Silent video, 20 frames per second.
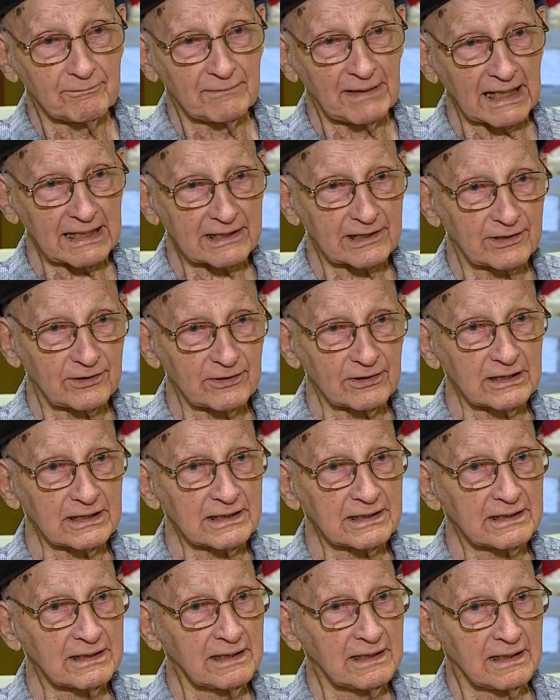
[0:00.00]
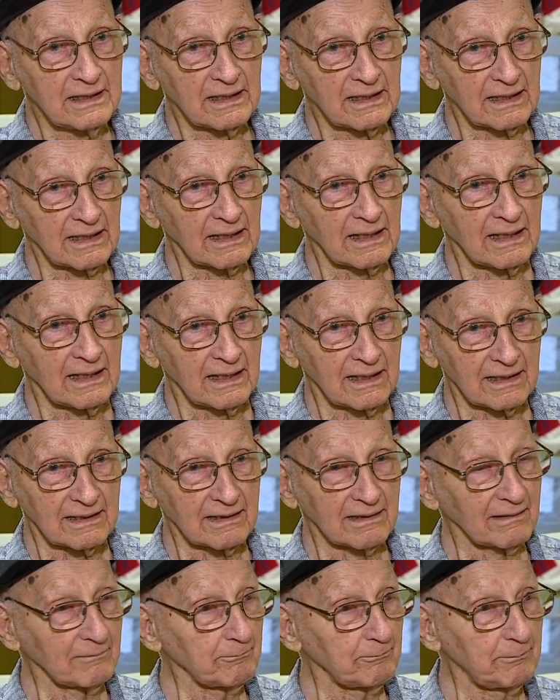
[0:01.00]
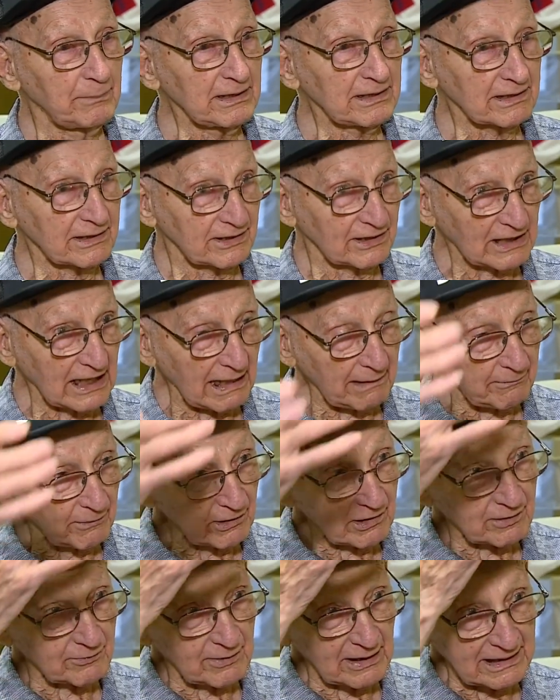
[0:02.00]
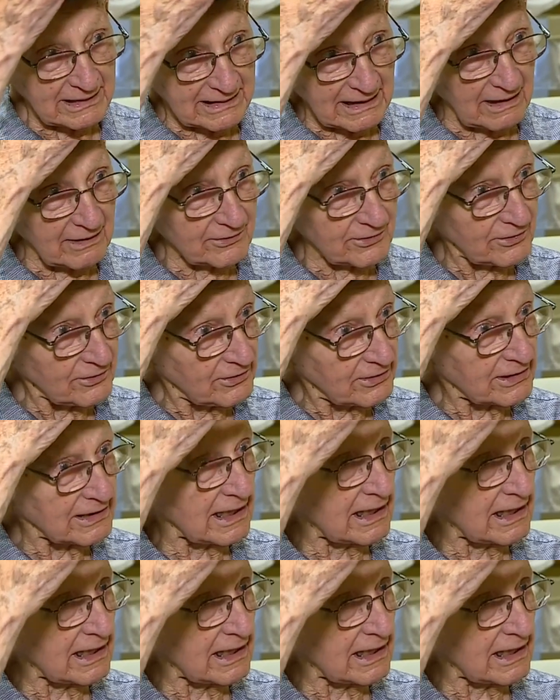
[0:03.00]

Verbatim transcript: next to us. A piece of shrapnel come right down through his